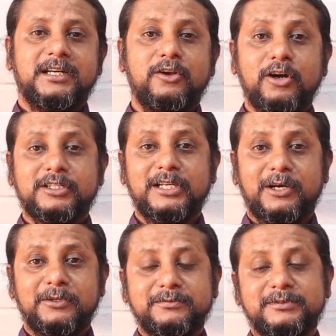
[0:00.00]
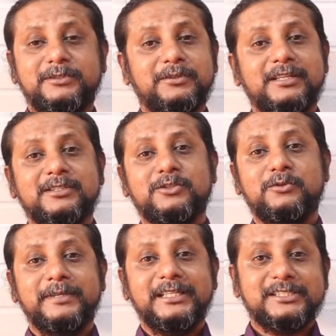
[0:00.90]
lockdown, you know, there are
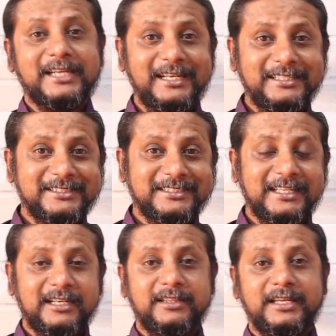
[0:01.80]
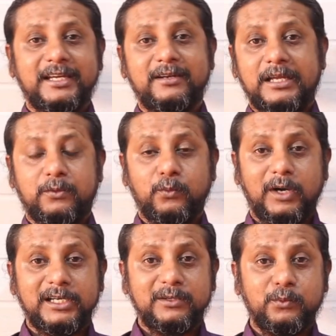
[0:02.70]
so many challenges that are there, like
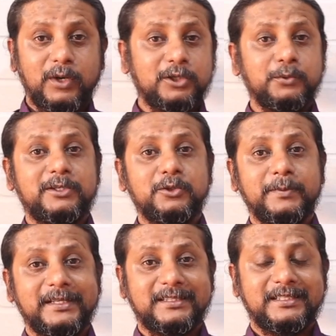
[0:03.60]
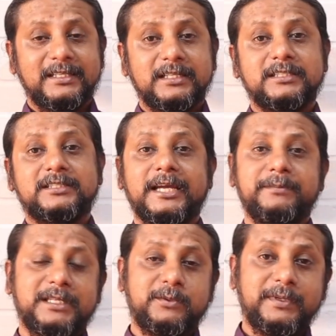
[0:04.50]
one, what do we do with the
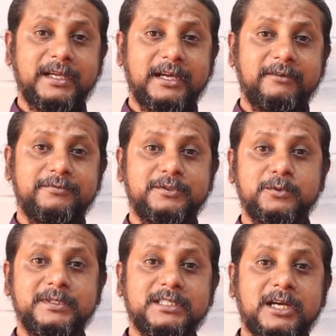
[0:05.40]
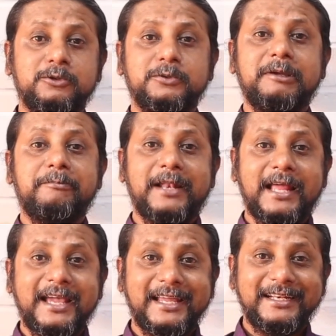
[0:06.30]
time that we have? Two is, how do we
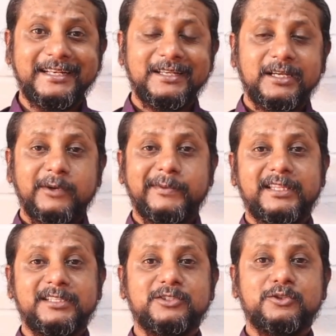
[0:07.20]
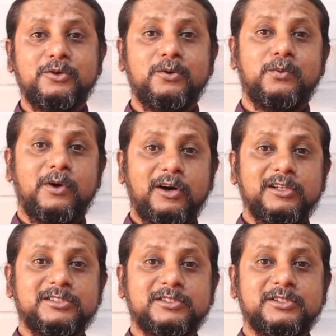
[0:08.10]
plan when there is no
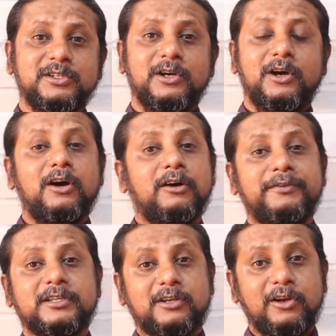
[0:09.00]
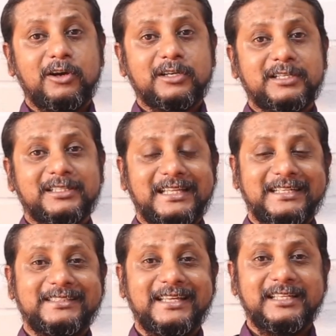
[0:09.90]
walls of a clock that
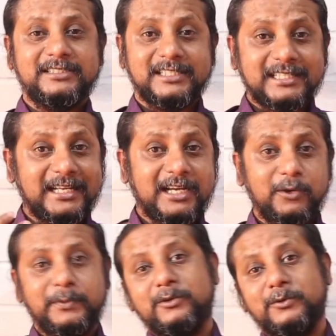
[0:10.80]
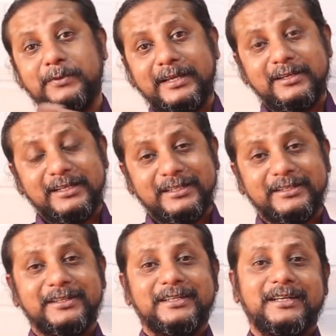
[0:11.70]
is there, just like how we go regular